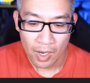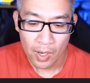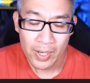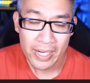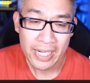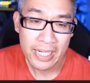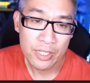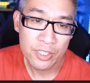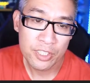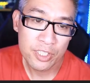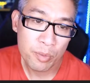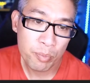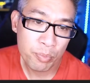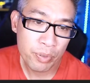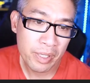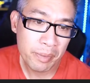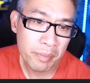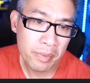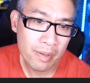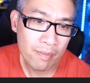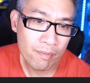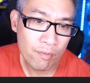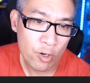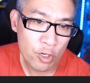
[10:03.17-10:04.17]
All right, here's the
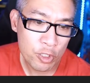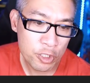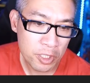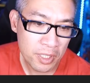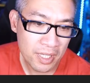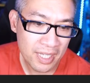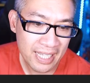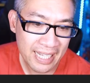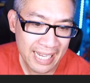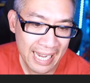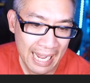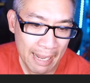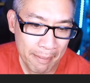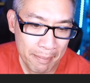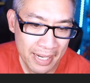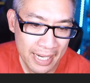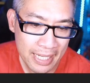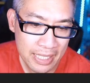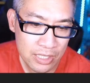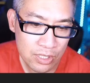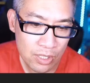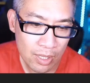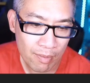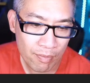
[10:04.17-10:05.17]
premium version of the
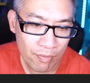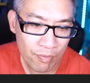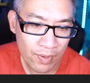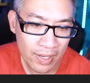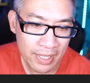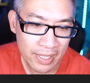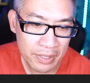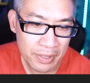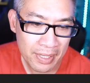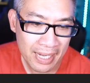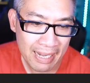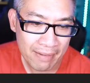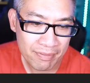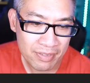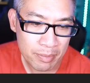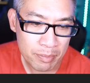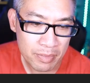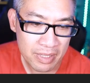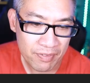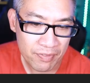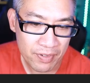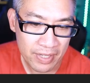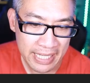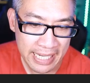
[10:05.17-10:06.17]
cabinet. So up front, you have some
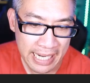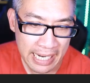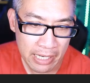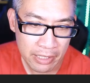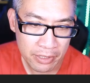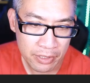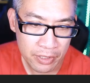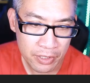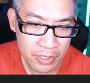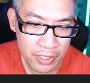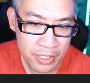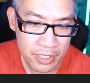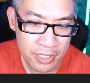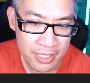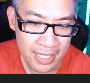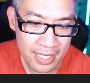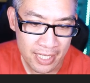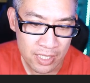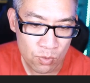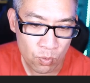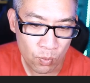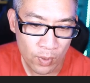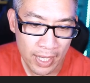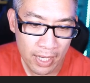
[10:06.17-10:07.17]
different characters
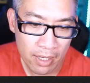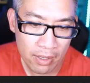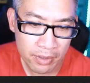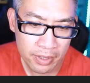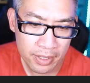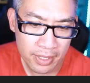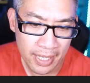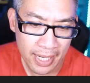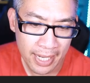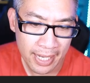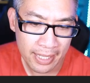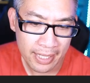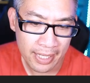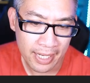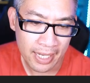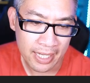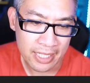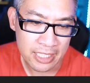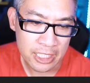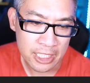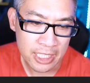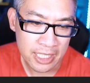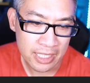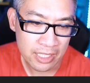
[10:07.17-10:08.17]
as well. You got
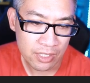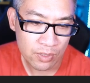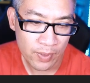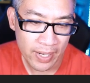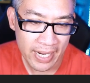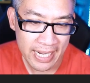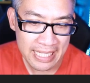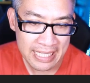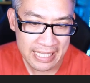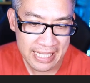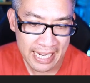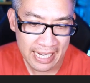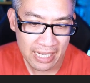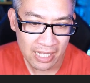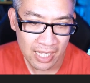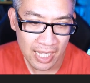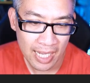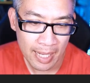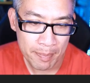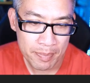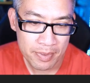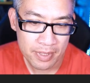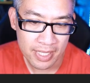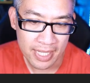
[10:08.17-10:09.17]
Jean Grey,
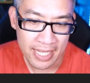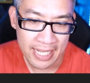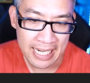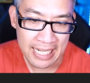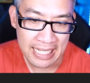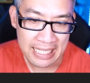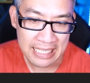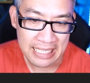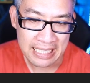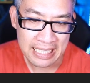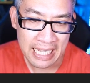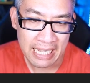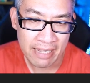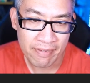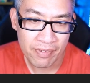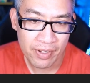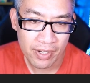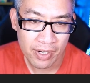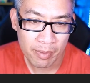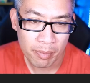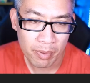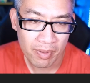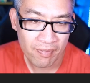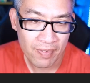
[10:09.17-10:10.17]
Cyclops, and
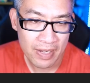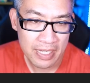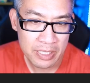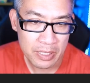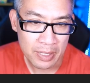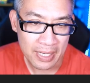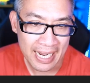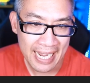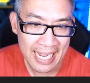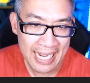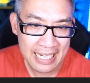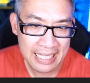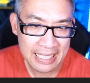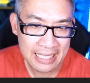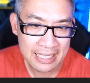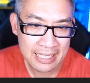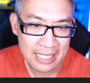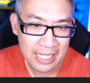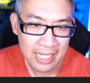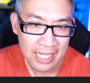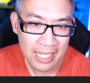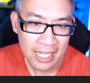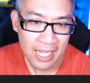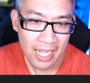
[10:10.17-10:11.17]
Xavier, Professor
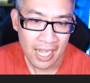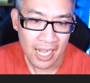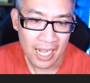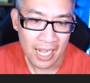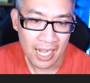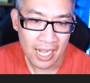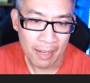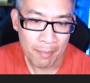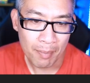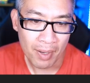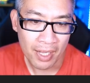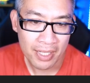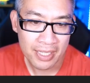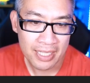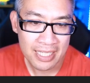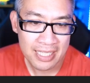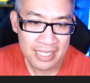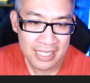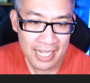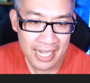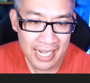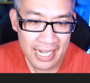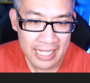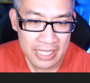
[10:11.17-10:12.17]
X. On the
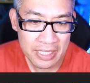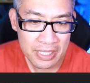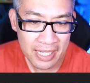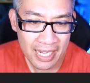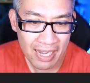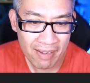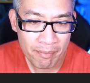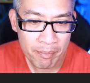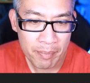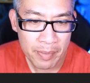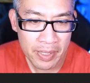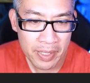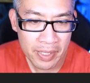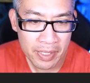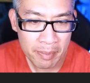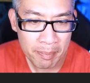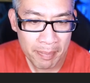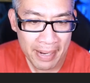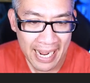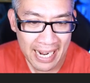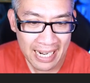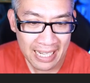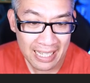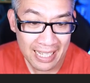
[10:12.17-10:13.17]
sides, you have
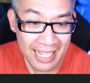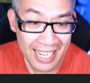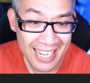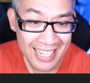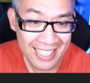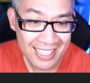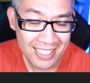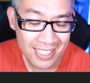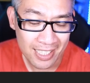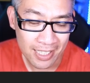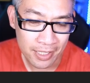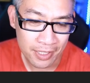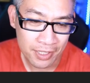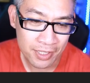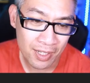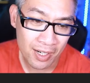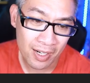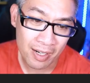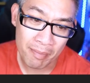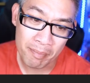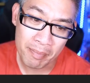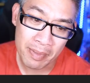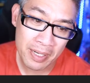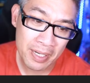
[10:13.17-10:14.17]
mirrored
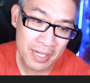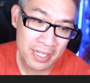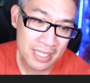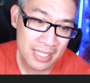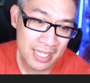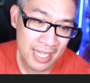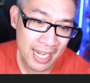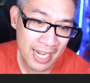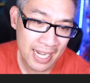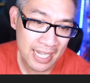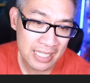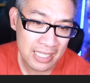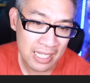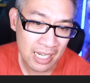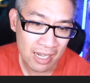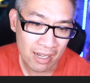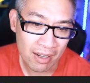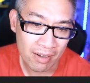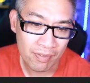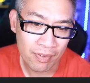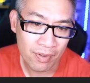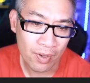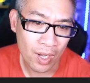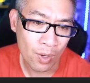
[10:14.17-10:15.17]
sides
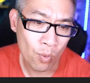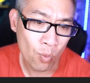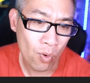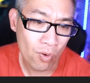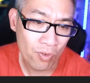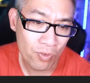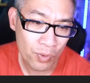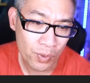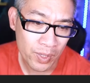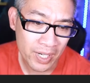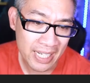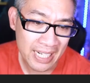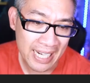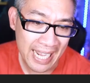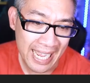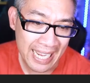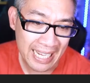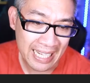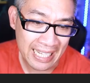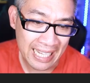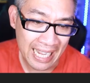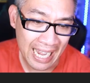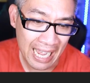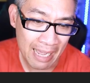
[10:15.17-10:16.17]
of Wolverine
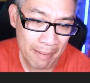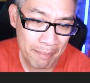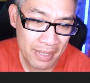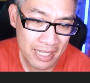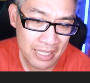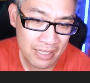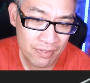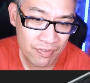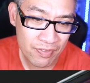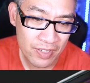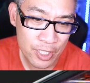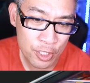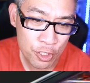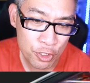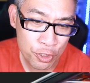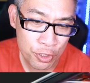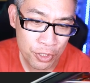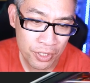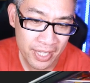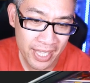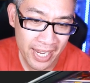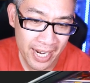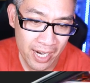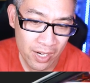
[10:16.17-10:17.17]
and Gambit
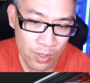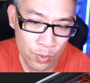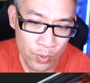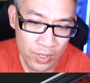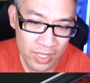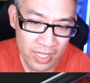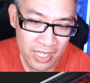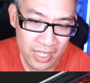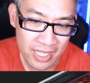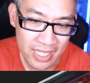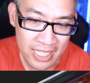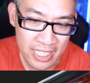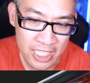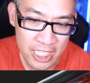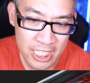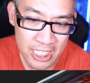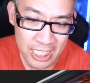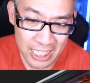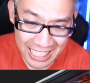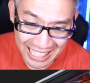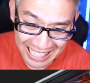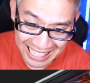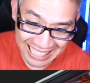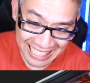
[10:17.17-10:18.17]
featured there with the
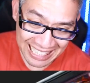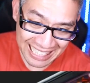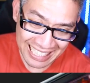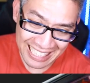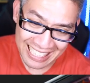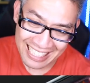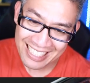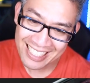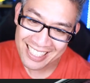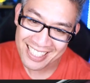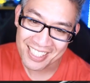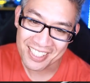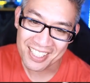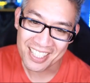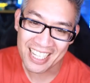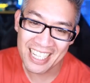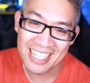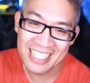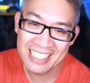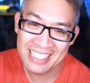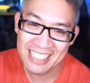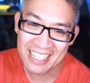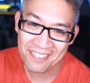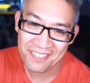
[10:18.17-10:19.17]
shing. So you
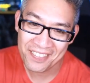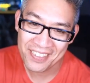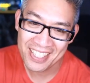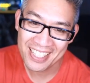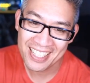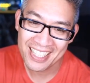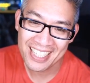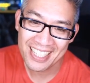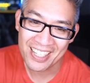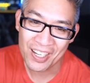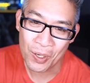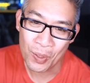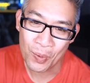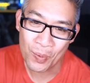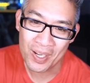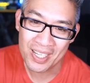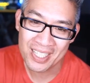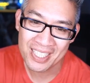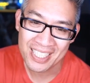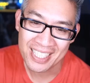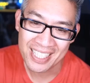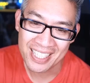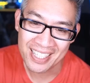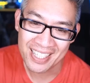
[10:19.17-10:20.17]
can definitely
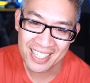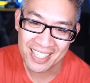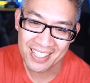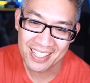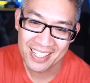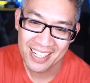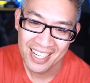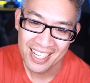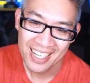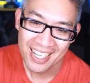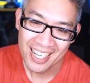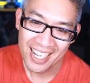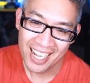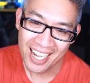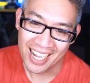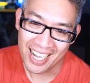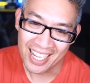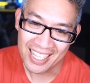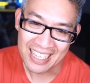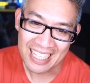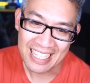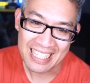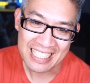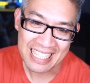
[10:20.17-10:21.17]
always hear
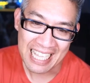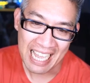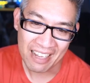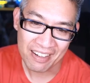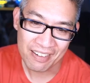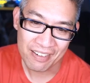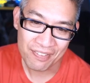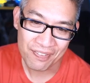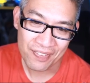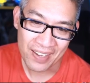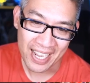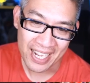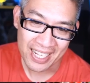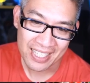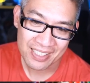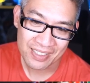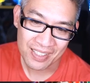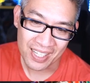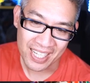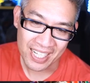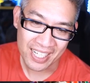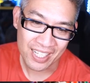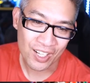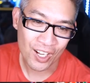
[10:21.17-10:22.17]
the sound
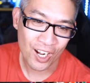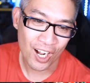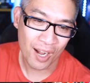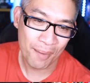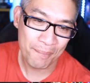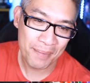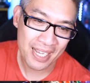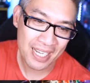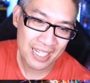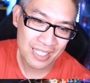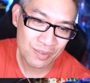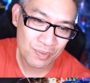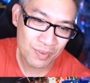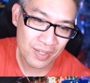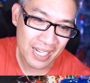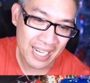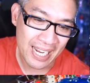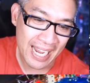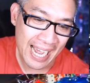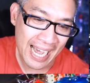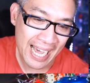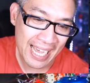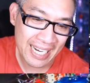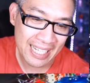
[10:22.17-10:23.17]
effects in comics when
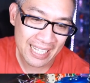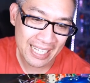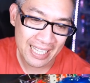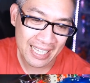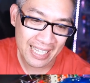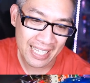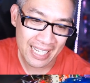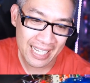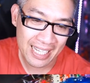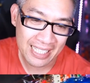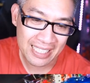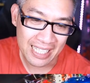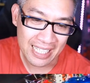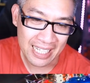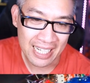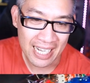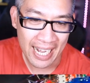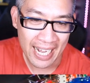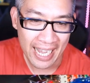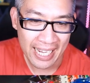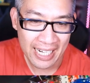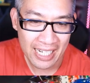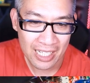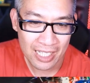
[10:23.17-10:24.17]
they add in the things. It
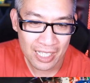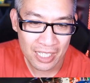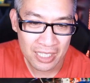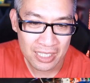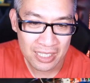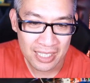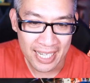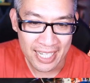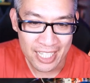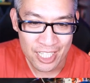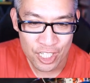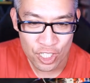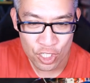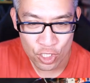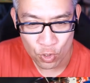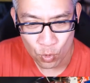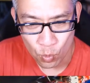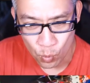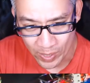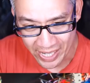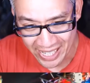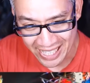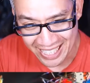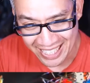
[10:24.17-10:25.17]
kind of looks like
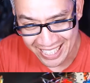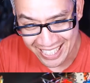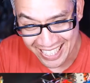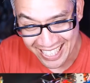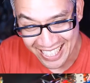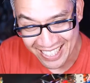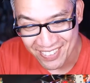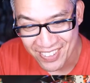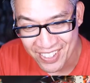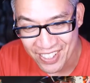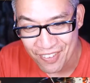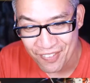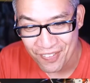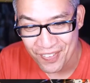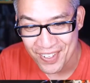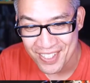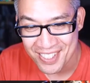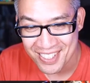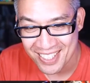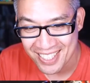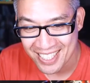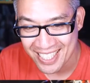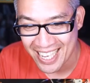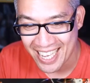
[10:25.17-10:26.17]
swing when you
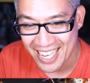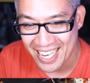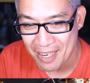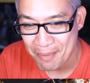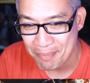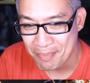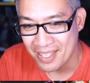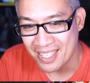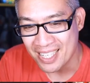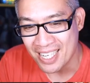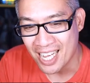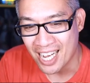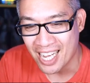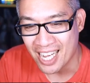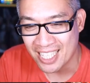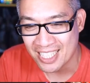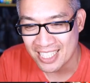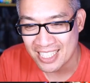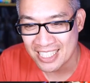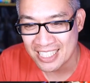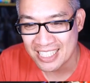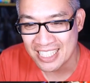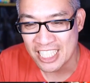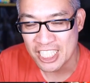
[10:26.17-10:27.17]
first look at it, but no,
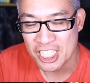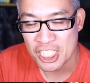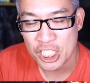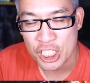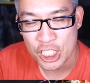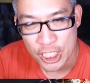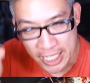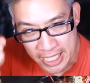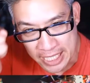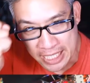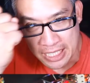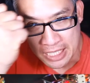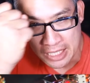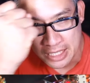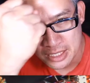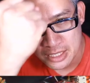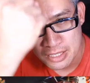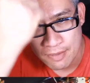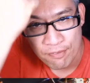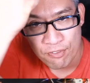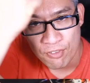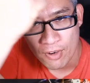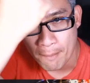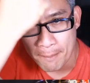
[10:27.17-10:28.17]
it's the
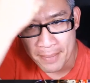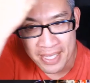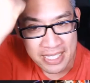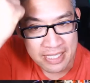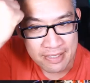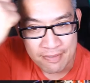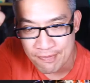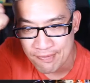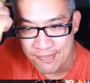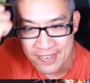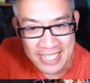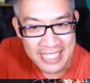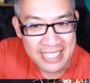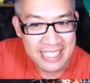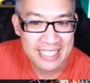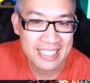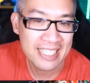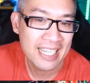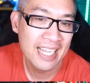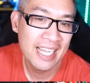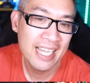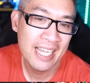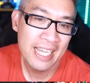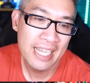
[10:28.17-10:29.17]
shings from his
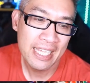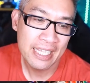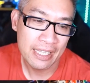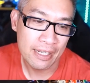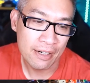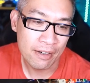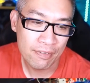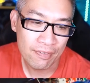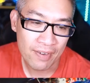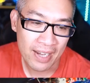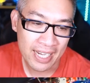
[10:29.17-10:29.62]
fist that are